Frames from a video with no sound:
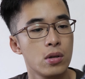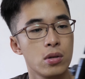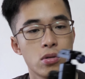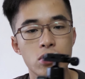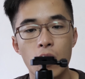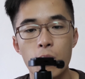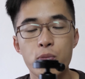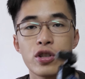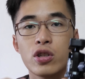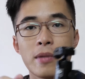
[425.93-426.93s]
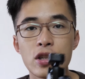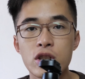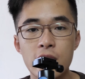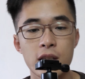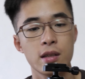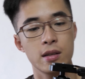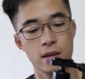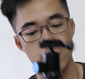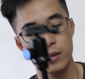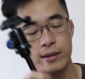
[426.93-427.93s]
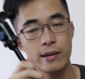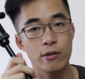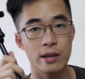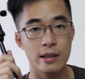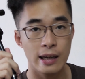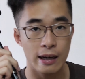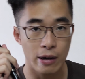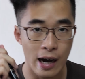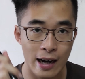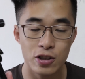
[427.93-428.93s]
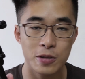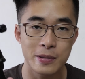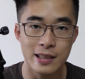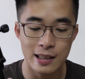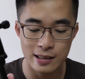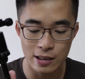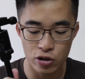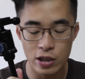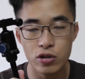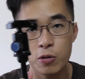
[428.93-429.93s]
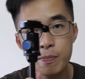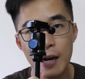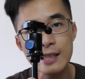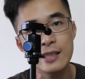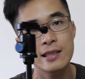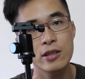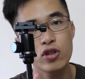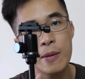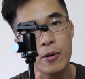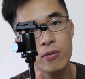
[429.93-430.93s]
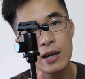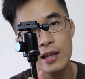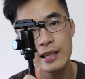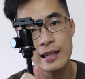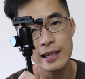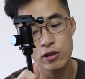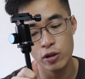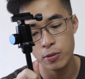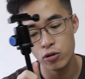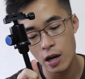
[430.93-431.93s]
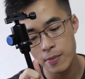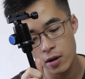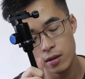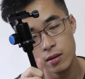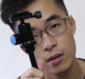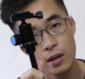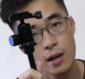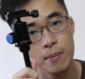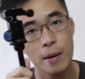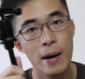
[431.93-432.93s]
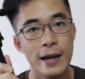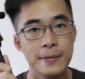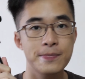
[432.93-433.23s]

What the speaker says: So pretty much it. 100% suggest you buy this tripod rather than a triple tripod. Bye bye.